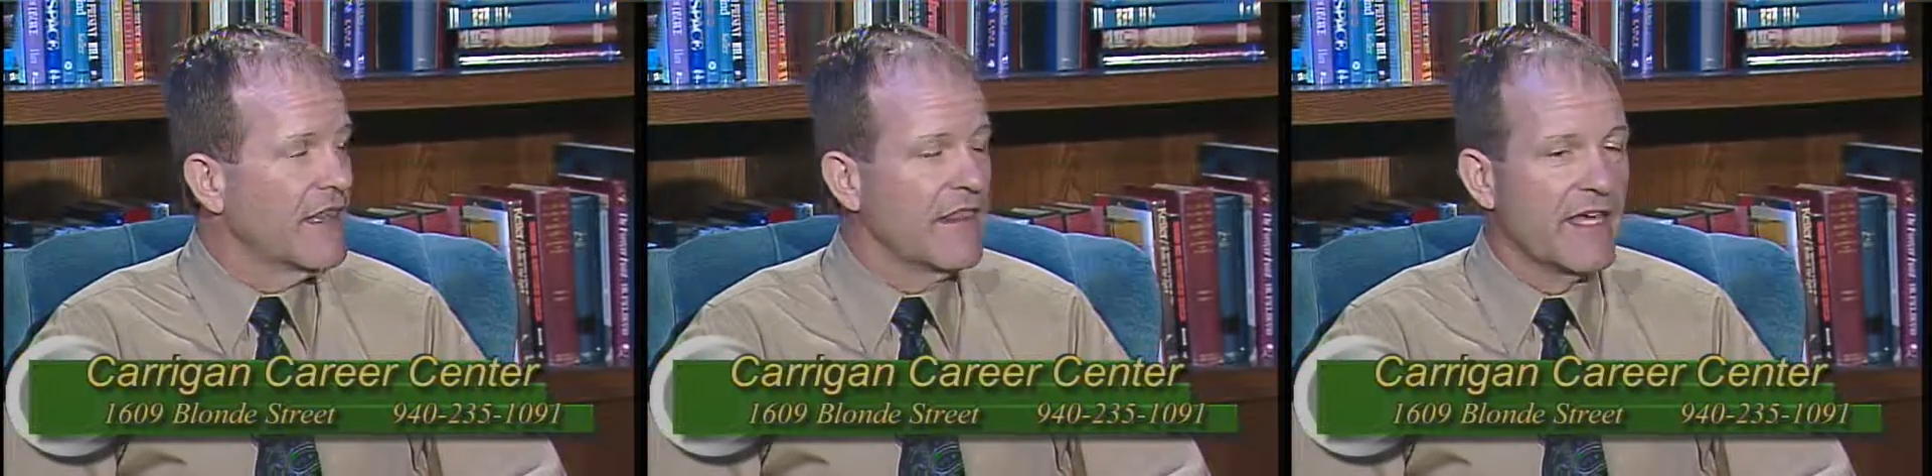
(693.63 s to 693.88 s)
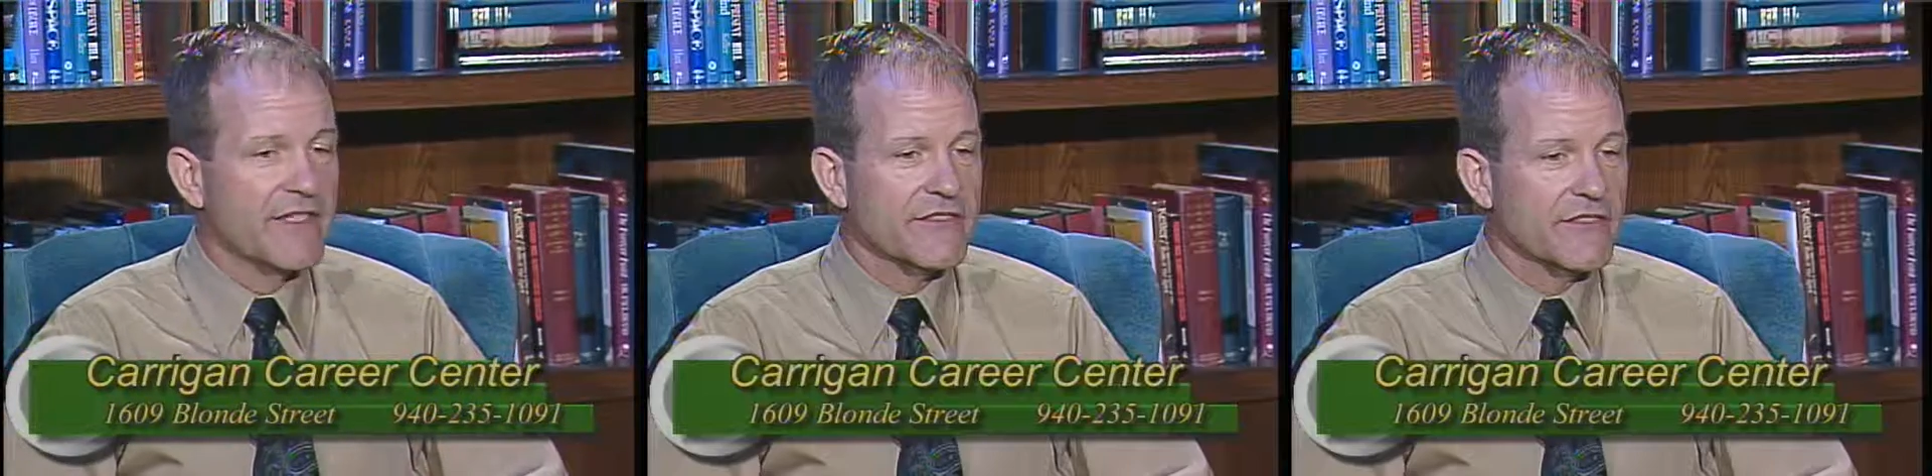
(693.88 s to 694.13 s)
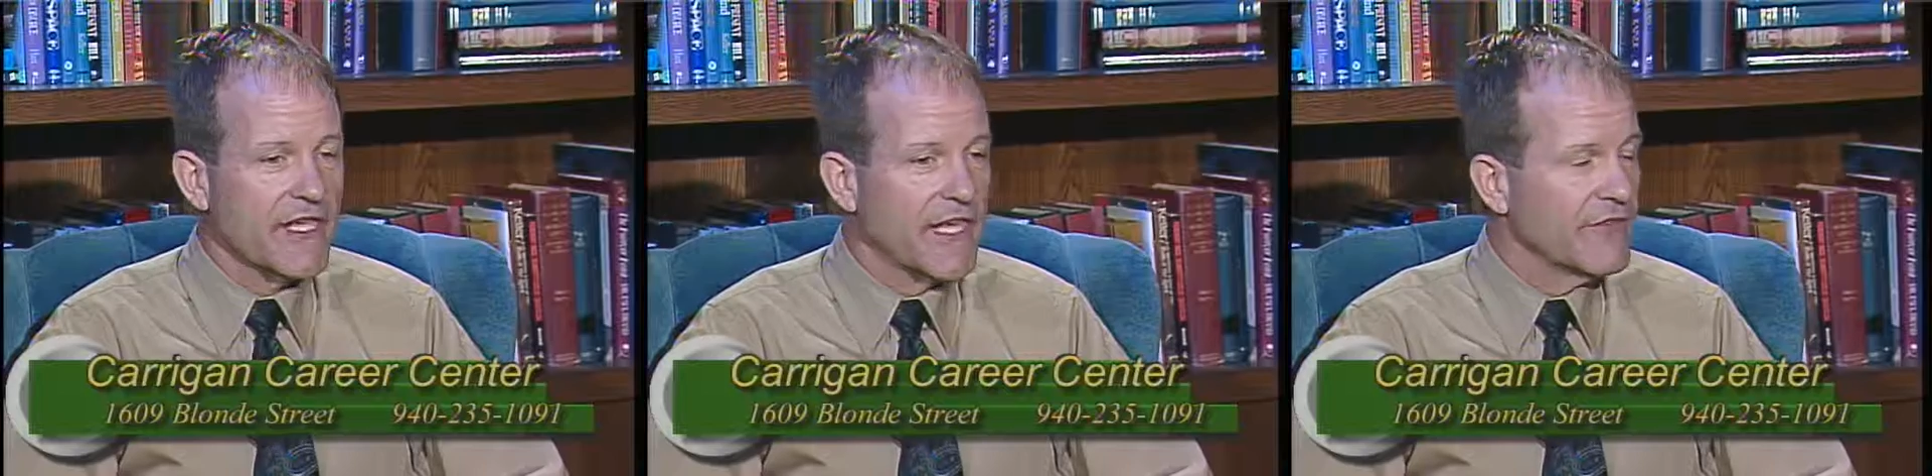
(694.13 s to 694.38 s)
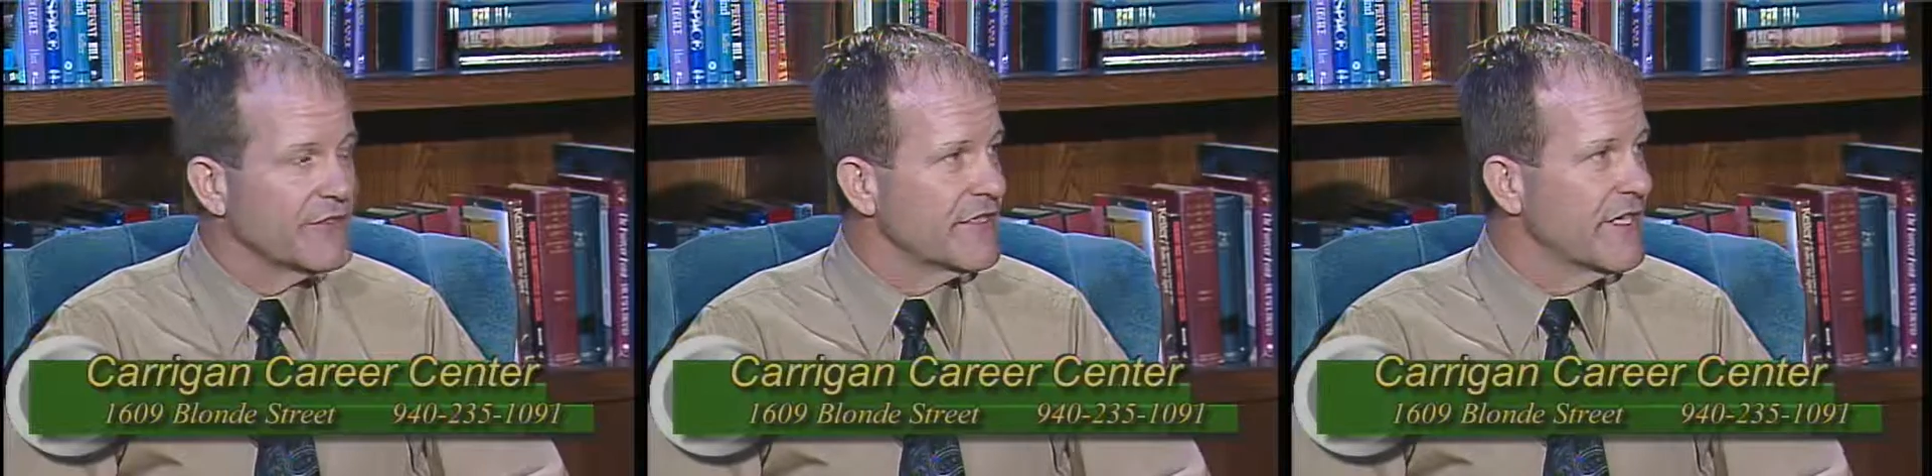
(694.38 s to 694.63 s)
that
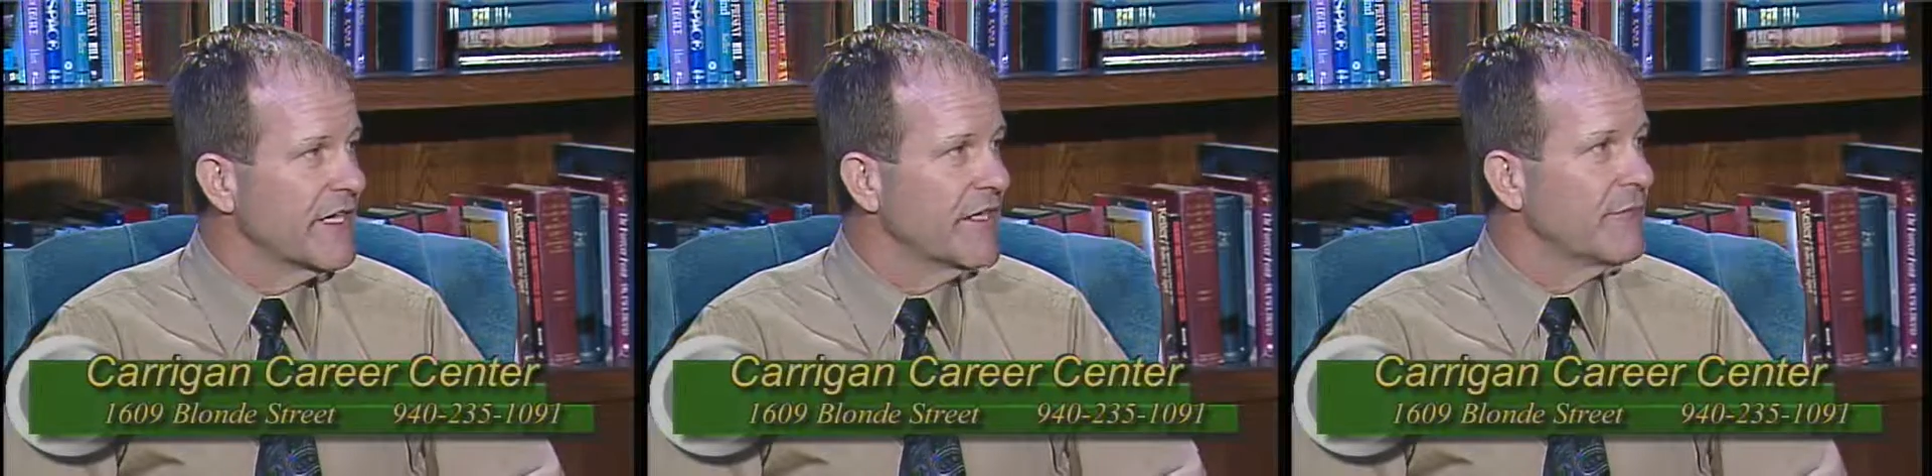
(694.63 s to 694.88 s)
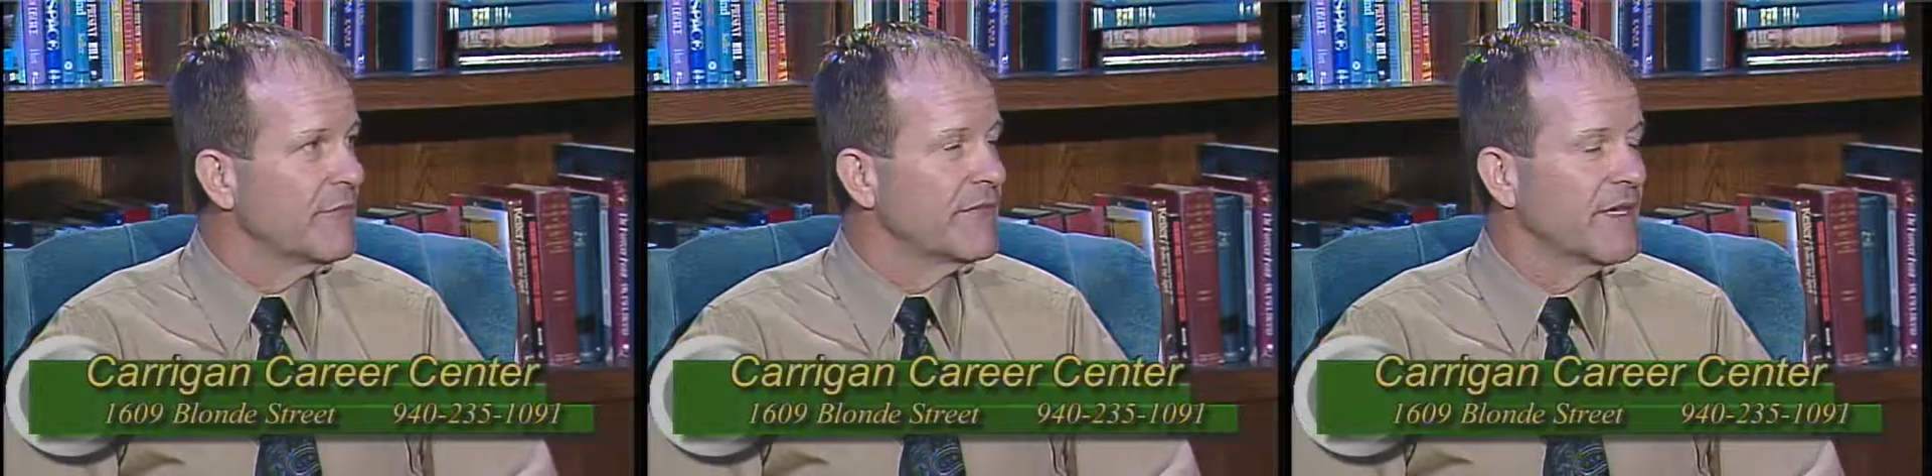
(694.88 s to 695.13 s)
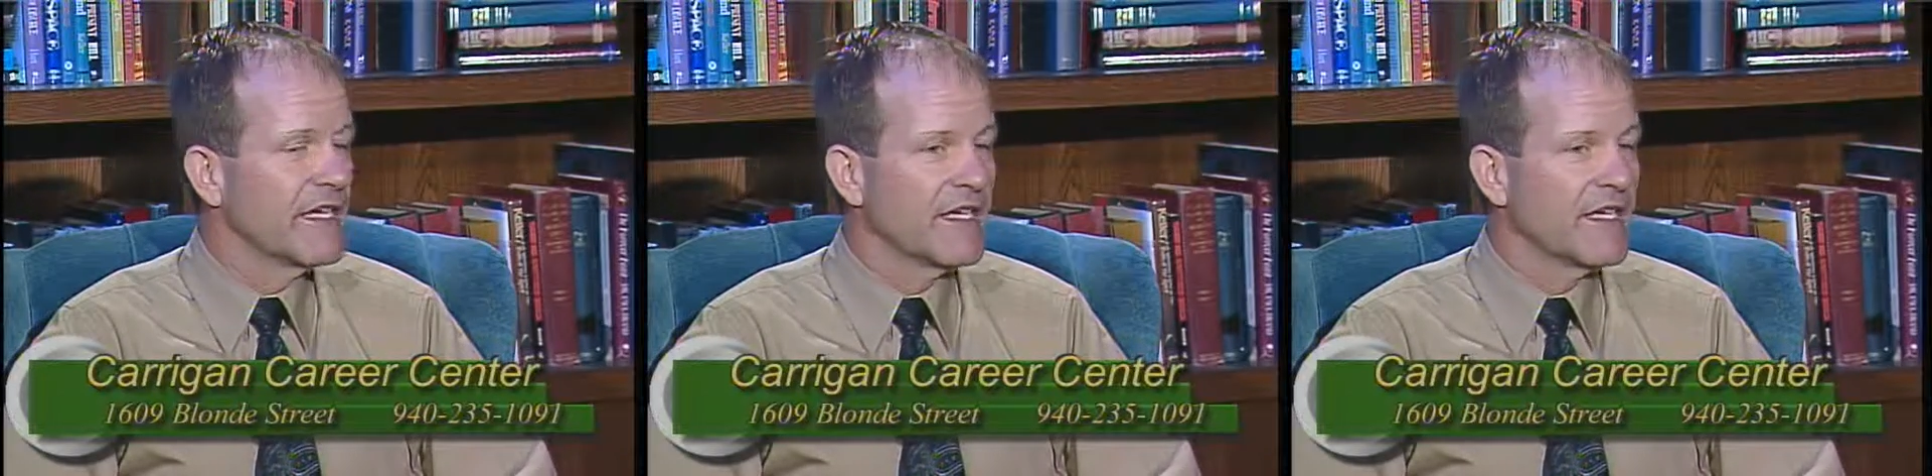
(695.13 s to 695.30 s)
saves them